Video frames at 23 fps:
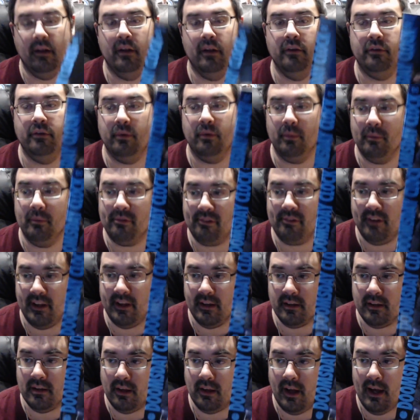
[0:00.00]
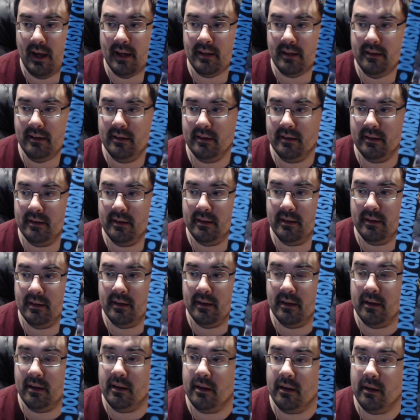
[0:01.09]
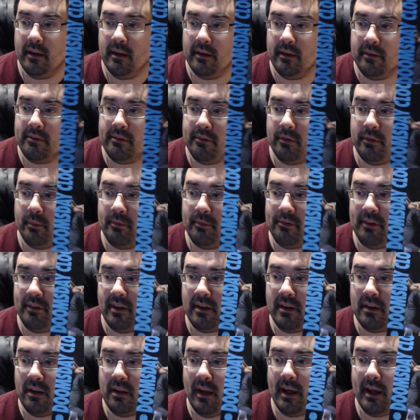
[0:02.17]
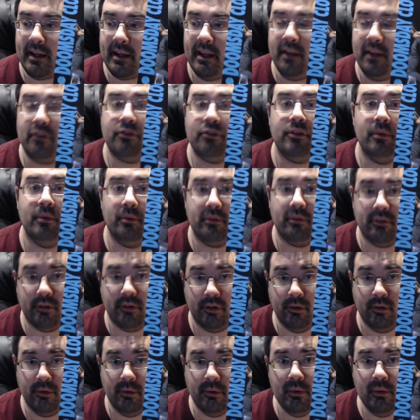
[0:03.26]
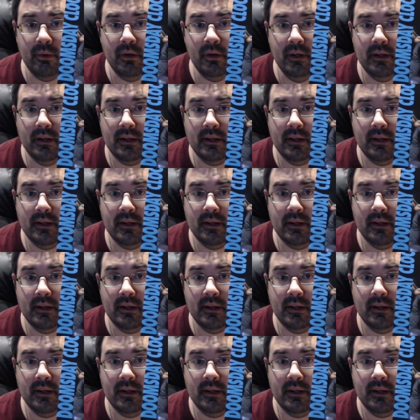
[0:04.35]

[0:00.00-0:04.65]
Doomsday Clock. This is Doomsday Clock issue 2,